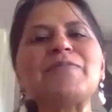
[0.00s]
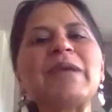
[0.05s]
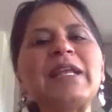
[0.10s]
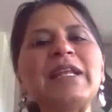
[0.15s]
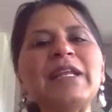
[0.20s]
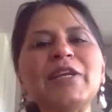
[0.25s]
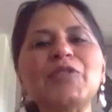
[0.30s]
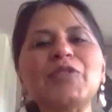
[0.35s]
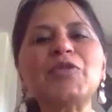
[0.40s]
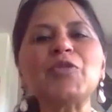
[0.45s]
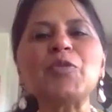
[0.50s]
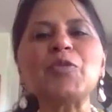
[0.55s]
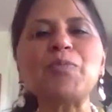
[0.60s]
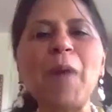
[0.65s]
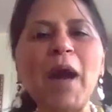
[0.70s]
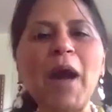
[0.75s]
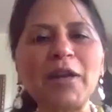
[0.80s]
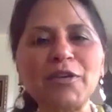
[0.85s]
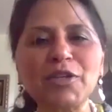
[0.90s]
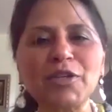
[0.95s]
mainly through
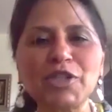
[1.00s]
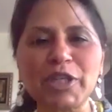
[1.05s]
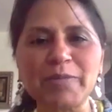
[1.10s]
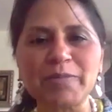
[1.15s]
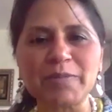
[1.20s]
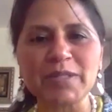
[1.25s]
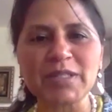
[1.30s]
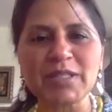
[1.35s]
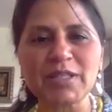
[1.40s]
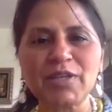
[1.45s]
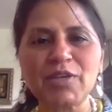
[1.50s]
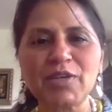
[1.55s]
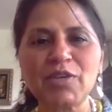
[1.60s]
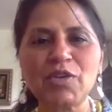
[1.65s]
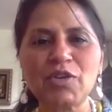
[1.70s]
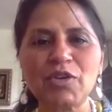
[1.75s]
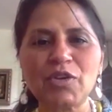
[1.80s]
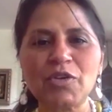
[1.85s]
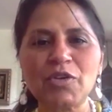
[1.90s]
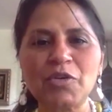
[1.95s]
partnerships
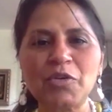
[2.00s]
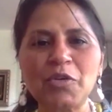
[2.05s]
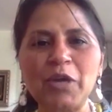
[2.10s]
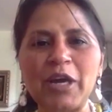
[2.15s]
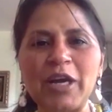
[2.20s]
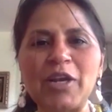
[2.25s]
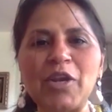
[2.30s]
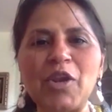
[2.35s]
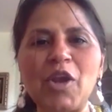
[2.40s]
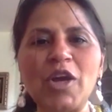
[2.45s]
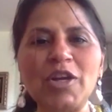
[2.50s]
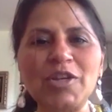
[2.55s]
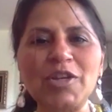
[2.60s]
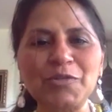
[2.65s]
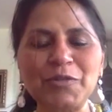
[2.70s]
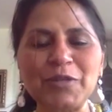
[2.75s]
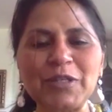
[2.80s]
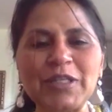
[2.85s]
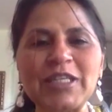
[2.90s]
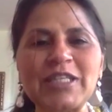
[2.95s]
you know a lot
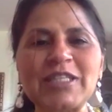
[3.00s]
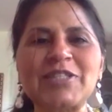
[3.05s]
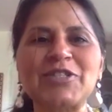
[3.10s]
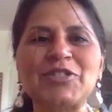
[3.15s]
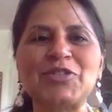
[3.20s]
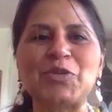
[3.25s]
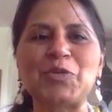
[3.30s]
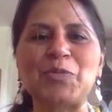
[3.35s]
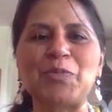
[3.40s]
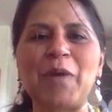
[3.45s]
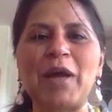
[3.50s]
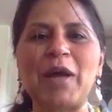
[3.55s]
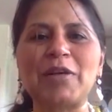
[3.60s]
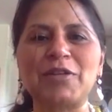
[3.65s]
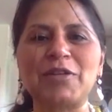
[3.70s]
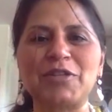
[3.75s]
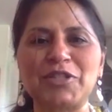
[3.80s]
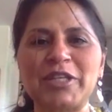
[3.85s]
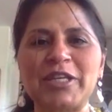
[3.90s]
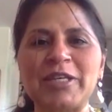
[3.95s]
of it is through
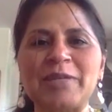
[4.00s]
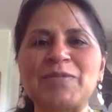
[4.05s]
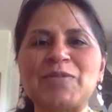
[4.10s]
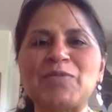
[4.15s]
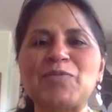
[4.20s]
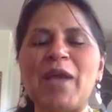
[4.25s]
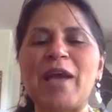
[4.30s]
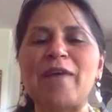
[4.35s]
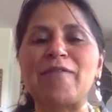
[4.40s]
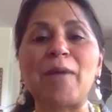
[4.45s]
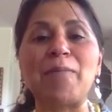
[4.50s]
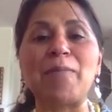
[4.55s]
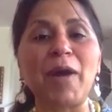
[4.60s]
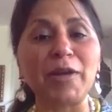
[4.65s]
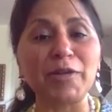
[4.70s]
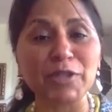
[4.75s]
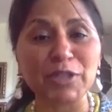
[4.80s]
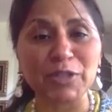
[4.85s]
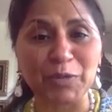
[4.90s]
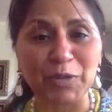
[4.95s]
partnerships we have a
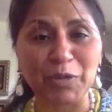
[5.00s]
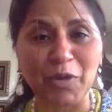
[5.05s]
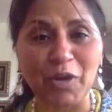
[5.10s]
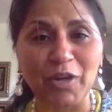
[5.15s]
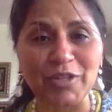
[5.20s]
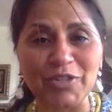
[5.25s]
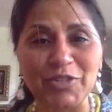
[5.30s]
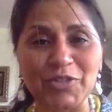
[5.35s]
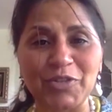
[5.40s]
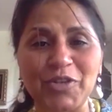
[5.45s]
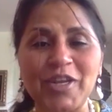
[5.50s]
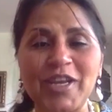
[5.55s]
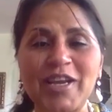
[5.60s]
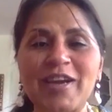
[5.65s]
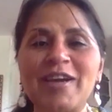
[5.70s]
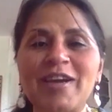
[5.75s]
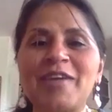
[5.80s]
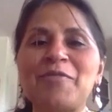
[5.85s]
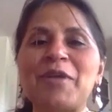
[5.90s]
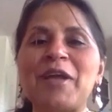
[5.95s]
partnership with
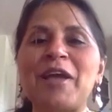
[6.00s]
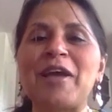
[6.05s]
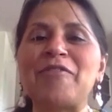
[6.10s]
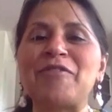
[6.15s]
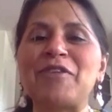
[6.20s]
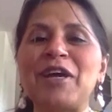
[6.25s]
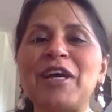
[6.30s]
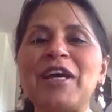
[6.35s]
Collegedunia we have